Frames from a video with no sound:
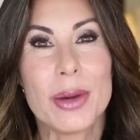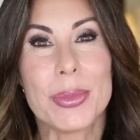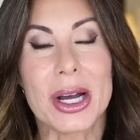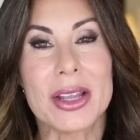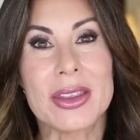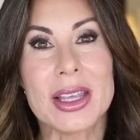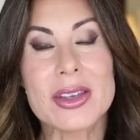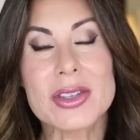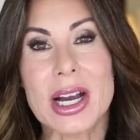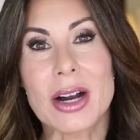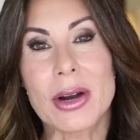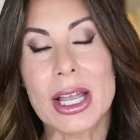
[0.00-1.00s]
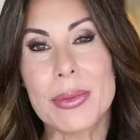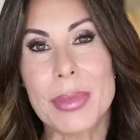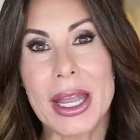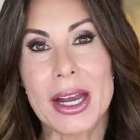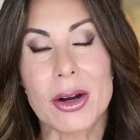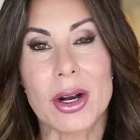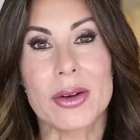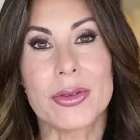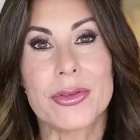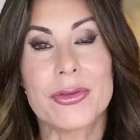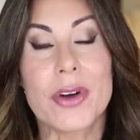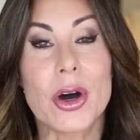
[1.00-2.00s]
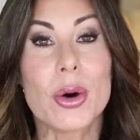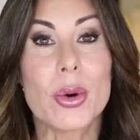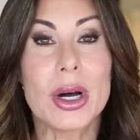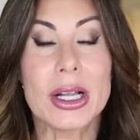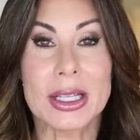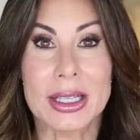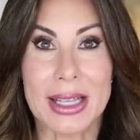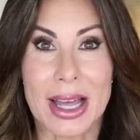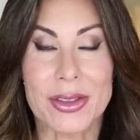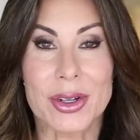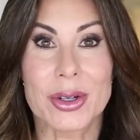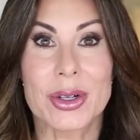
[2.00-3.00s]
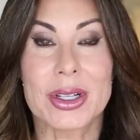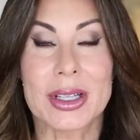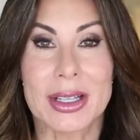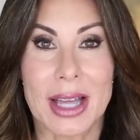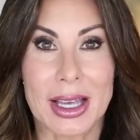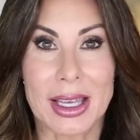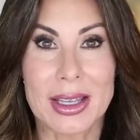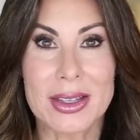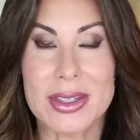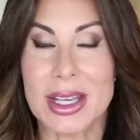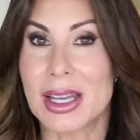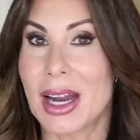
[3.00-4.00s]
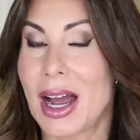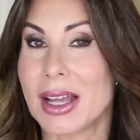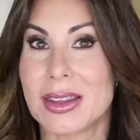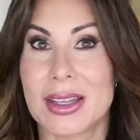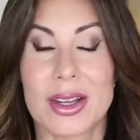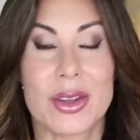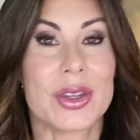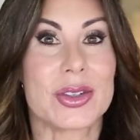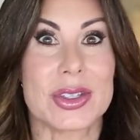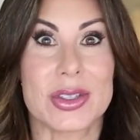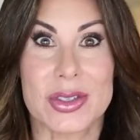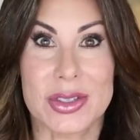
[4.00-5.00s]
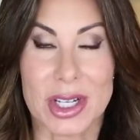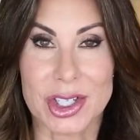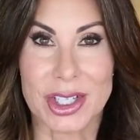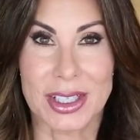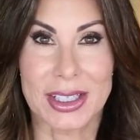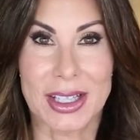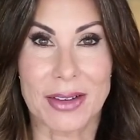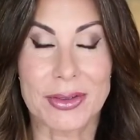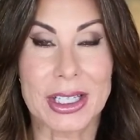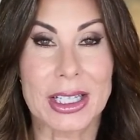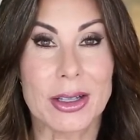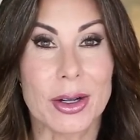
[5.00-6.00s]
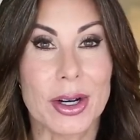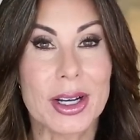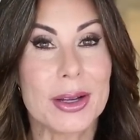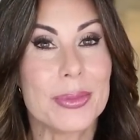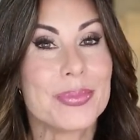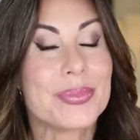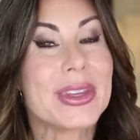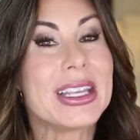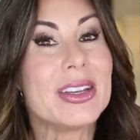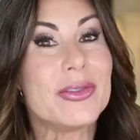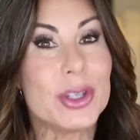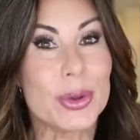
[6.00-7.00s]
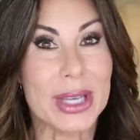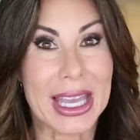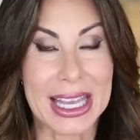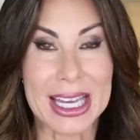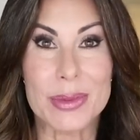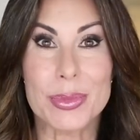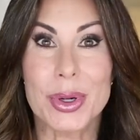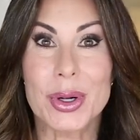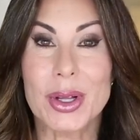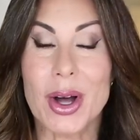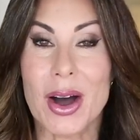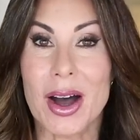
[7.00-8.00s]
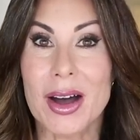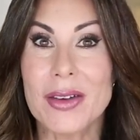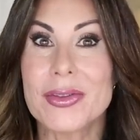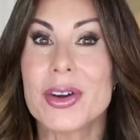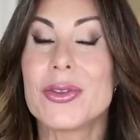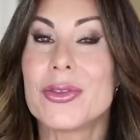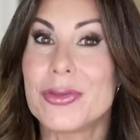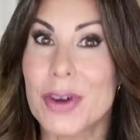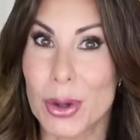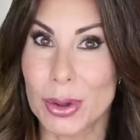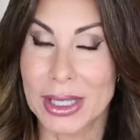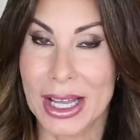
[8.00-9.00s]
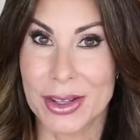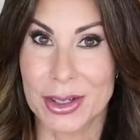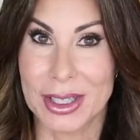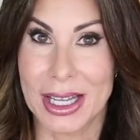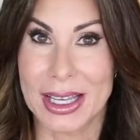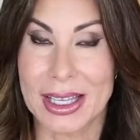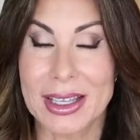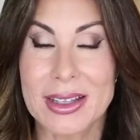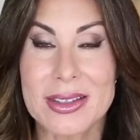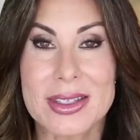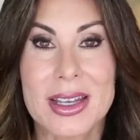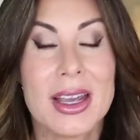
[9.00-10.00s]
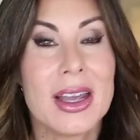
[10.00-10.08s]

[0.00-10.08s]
but these are a pair of faux leather leggings, and I think this is such a lovely look. If you can't pull off faux leather leggings,